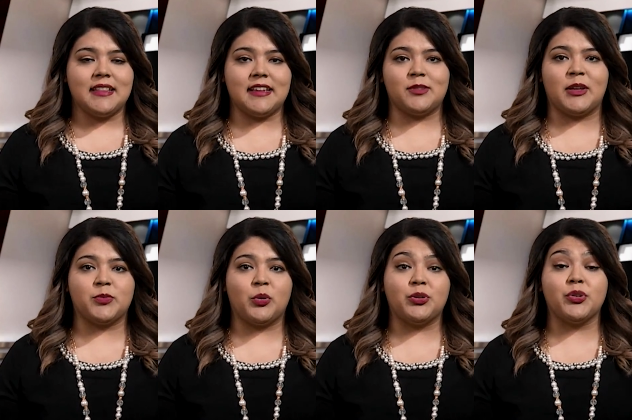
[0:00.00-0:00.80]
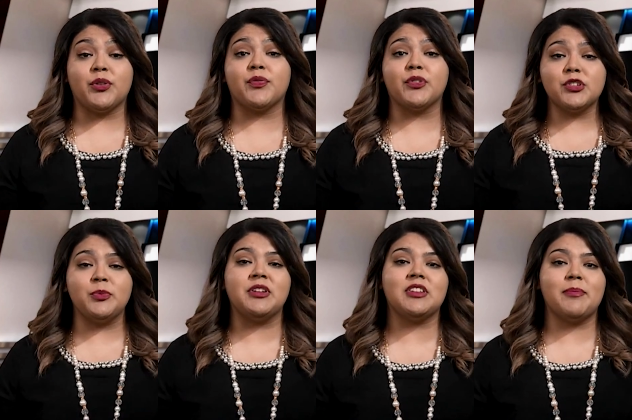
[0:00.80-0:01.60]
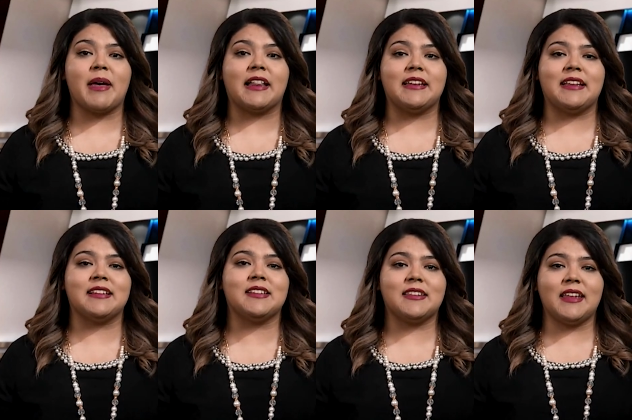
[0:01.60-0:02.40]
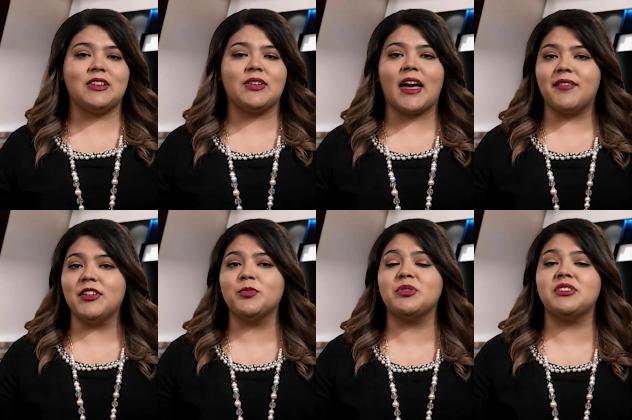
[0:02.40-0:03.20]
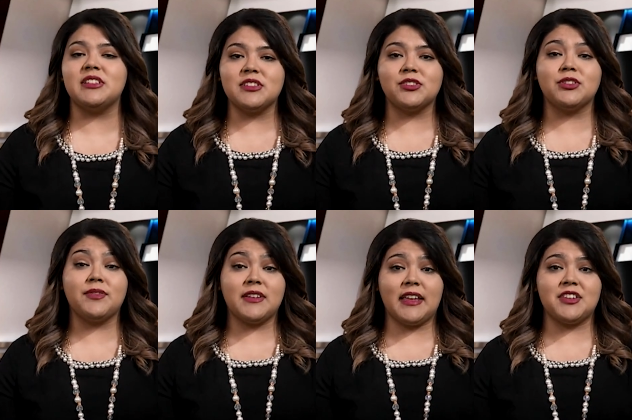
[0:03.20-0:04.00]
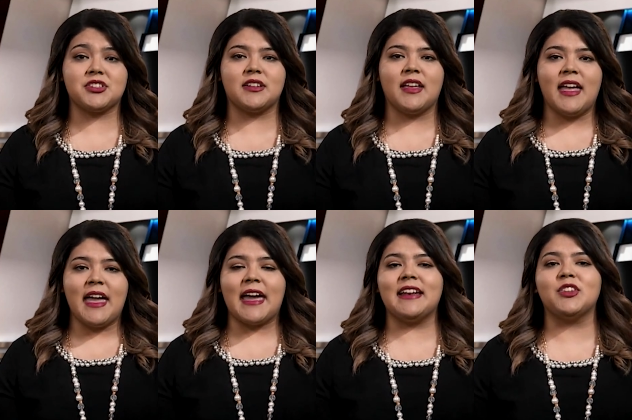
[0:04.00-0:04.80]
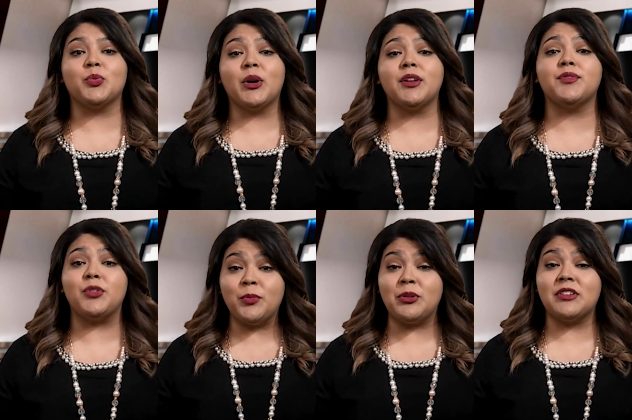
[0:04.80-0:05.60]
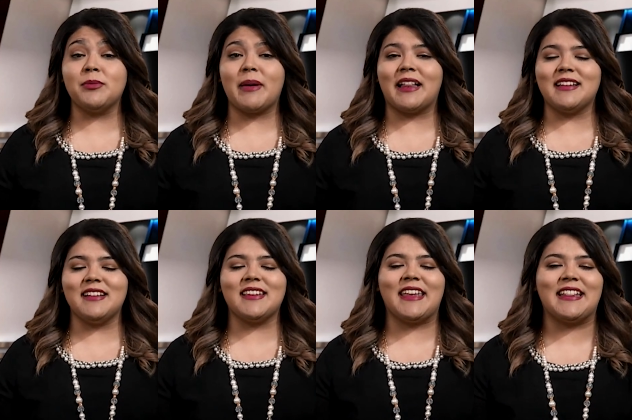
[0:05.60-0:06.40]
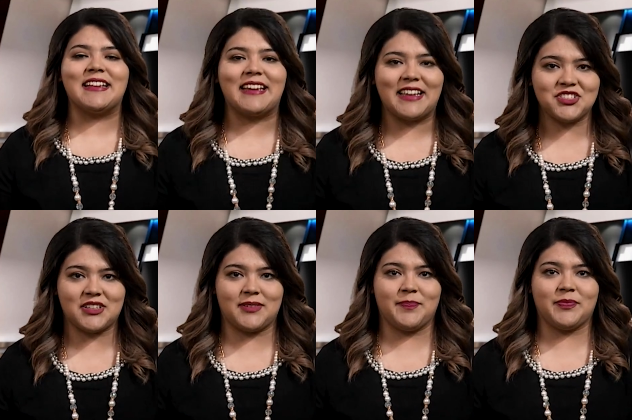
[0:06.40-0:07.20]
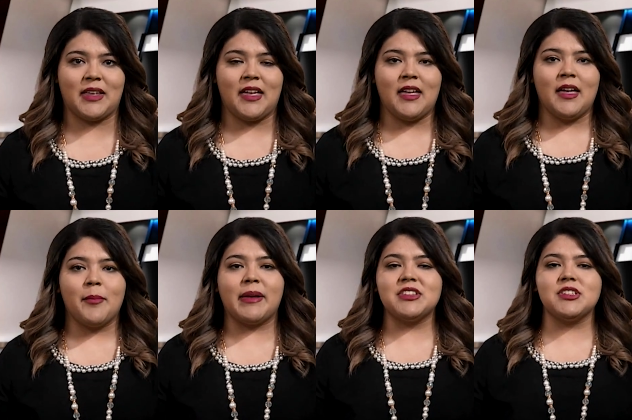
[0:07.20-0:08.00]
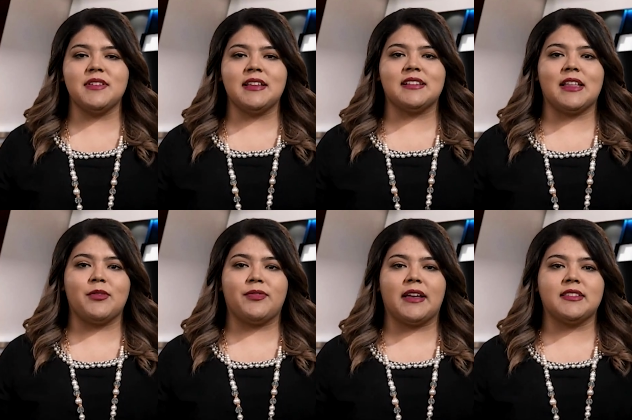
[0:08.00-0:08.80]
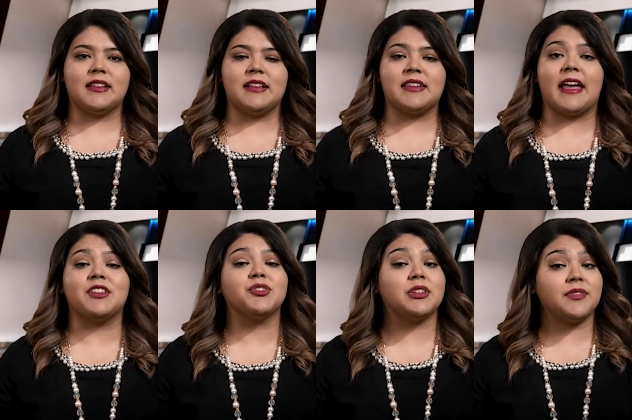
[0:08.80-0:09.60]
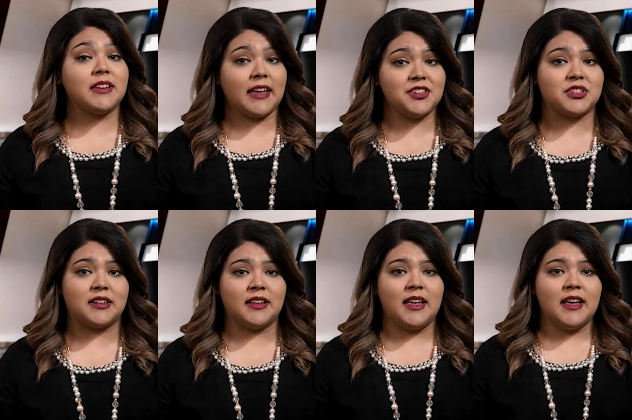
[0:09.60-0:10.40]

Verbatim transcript: This makes Boulder the first municipality in the state to have this prestigious certification and is one of two municipalities in the nation. By achieving this level of excellence and certification,